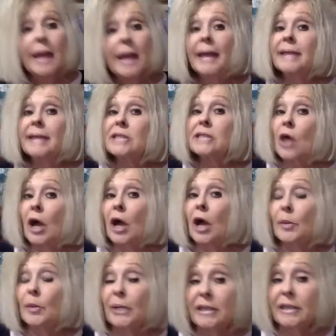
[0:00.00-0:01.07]

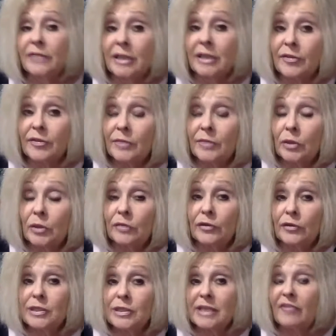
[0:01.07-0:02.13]
We live in a
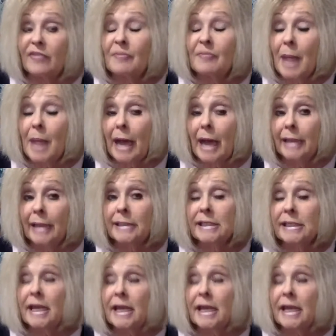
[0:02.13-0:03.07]
universe of mind.